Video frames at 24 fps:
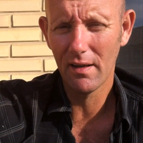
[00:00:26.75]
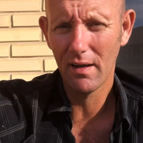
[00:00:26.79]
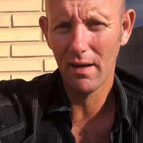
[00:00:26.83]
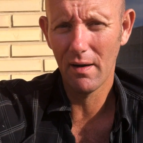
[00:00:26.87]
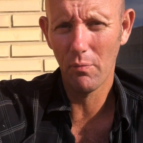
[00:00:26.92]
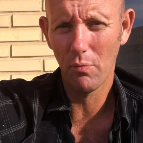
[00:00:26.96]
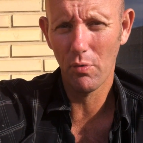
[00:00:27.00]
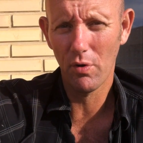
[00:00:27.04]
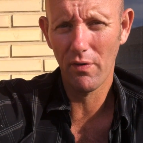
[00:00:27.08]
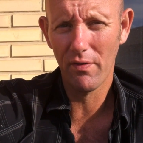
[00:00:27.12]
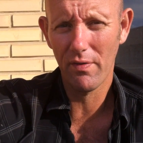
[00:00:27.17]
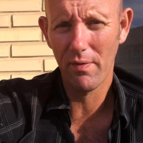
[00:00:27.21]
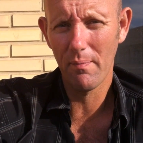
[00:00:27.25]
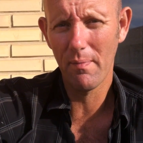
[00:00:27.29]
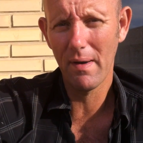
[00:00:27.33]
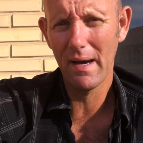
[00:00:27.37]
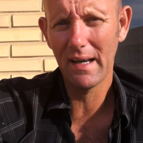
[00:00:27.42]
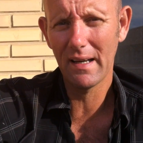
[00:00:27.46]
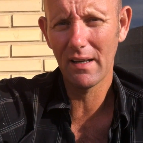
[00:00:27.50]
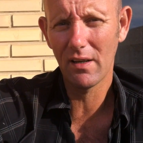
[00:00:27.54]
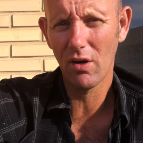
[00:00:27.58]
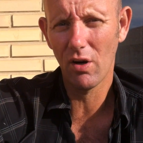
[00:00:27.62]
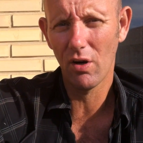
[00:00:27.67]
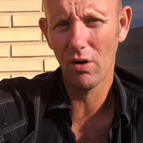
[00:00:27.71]
and one of the
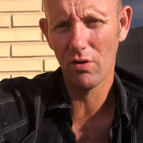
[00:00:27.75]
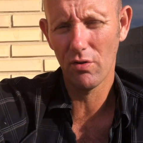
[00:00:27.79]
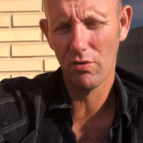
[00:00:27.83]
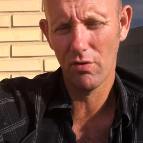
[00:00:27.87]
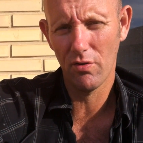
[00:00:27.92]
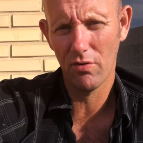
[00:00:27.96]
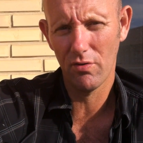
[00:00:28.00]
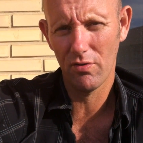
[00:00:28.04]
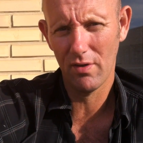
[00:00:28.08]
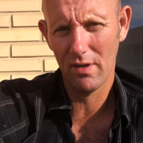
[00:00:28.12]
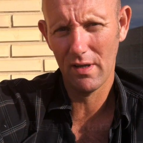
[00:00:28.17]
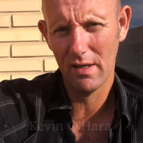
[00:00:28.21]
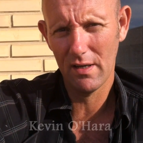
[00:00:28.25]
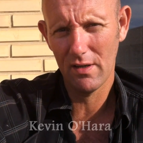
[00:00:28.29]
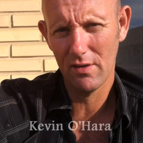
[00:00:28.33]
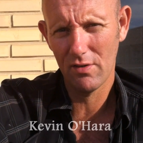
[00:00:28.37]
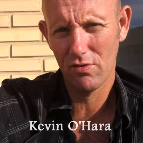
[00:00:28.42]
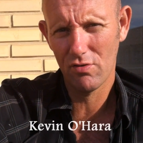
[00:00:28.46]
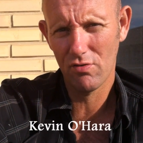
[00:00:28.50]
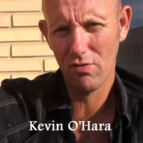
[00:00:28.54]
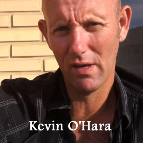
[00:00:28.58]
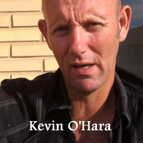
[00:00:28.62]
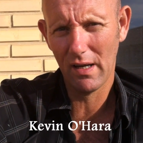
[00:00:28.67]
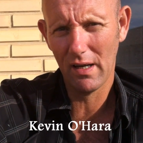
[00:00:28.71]
main causes
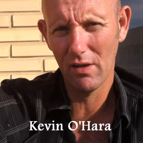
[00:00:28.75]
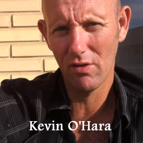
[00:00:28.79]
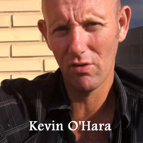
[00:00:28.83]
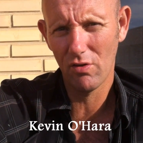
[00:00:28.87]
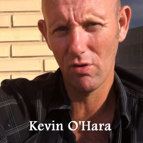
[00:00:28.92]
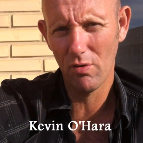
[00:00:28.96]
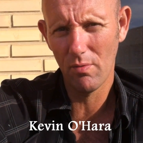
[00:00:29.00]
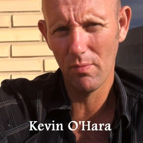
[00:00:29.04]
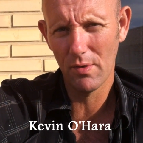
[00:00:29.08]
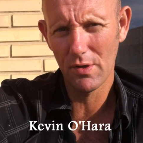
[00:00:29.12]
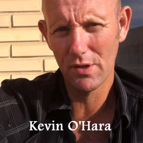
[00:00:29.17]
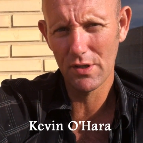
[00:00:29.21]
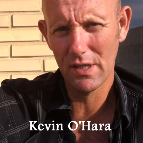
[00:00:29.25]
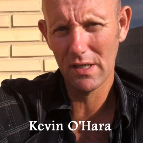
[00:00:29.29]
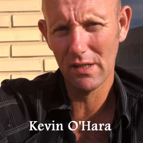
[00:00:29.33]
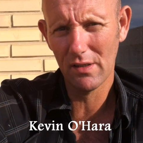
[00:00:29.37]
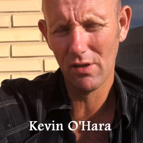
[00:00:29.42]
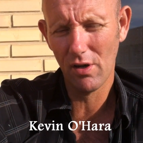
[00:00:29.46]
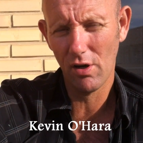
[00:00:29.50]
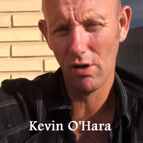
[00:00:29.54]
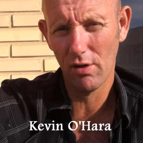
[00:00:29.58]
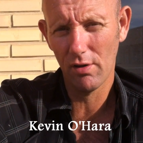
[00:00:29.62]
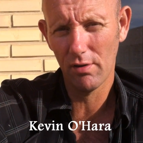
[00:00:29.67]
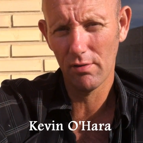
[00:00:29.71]
is drinking too much
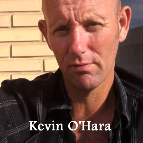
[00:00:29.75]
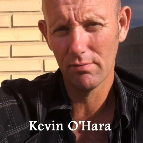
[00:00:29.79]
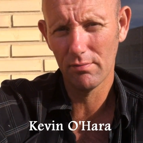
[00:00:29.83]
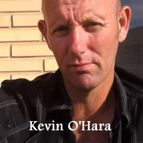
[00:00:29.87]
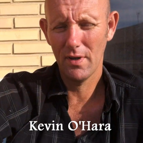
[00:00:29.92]
alcohol.